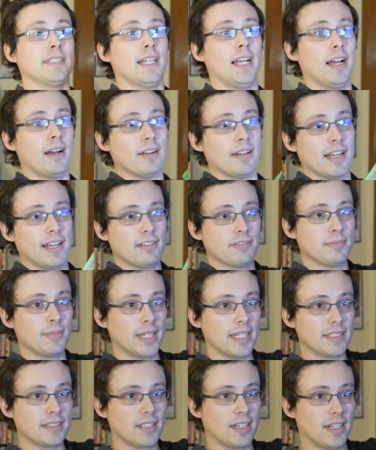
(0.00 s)
out, I have
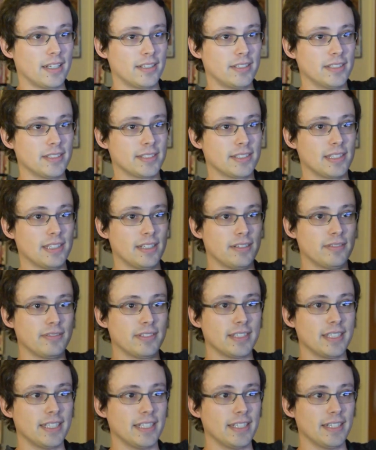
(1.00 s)
my daughter's
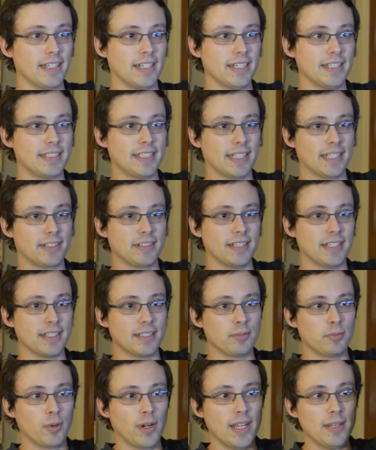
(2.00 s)
lovely
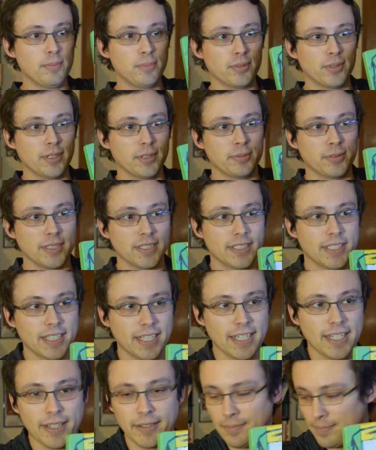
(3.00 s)
decorated whiteboard once
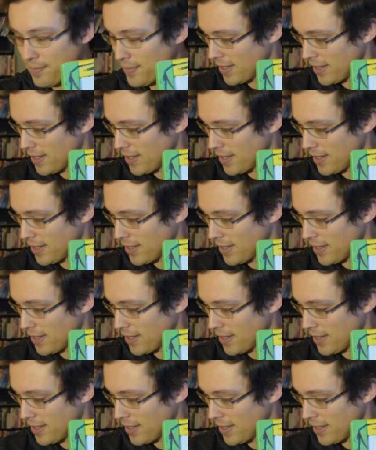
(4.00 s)
again.